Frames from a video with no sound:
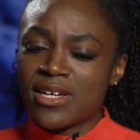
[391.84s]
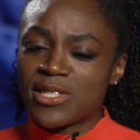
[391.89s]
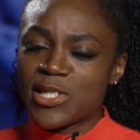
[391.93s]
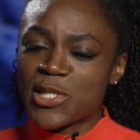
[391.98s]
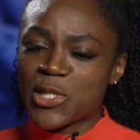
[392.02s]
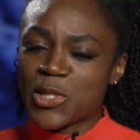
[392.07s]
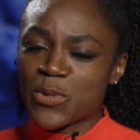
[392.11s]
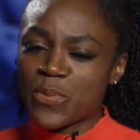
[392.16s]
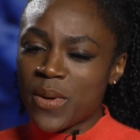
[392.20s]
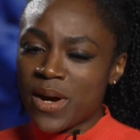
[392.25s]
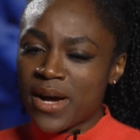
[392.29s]

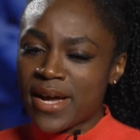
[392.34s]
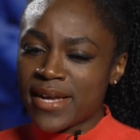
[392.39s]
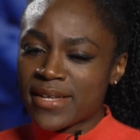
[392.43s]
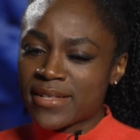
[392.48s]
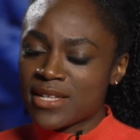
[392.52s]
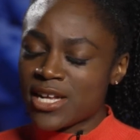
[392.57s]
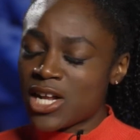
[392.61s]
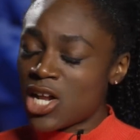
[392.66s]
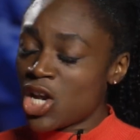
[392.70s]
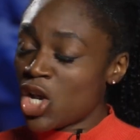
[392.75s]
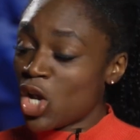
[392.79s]
despite
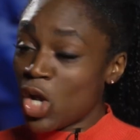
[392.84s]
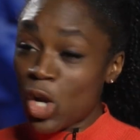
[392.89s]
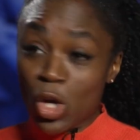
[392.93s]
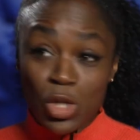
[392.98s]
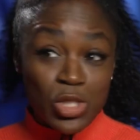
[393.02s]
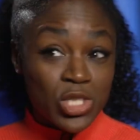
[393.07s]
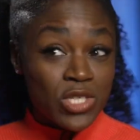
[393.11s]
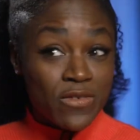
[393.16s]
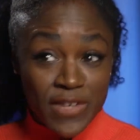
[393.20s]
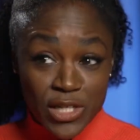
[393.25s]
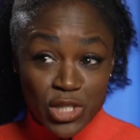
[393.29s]

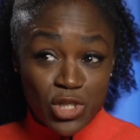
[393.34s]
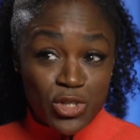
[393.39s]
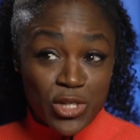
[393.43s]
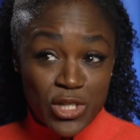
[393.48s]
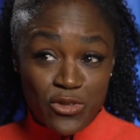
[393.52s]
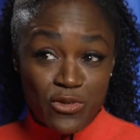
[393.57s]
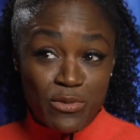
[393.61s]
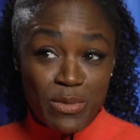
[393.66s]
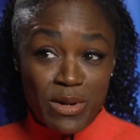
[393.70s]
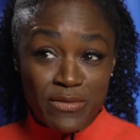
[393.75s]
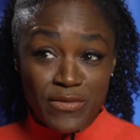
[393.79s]
lots of
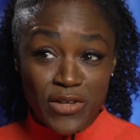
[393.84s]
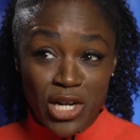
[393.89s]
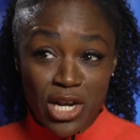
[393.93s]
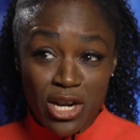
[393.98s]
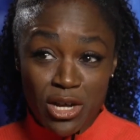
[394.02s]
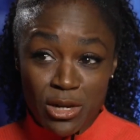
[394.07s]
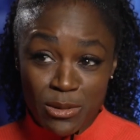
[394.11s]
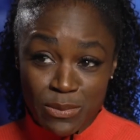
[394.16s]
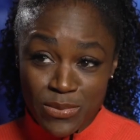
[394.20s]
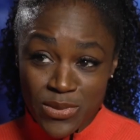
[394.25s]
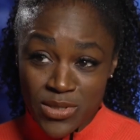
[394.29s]
interest from other
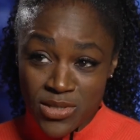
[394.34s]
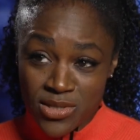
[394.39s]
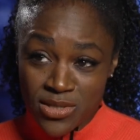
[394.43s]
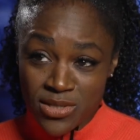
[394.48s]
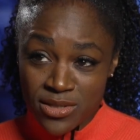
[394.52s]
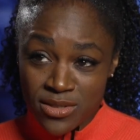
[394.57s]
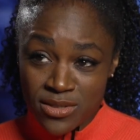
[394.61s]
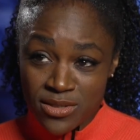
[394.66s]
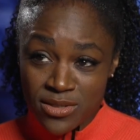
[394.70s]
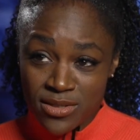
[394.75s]
clubs.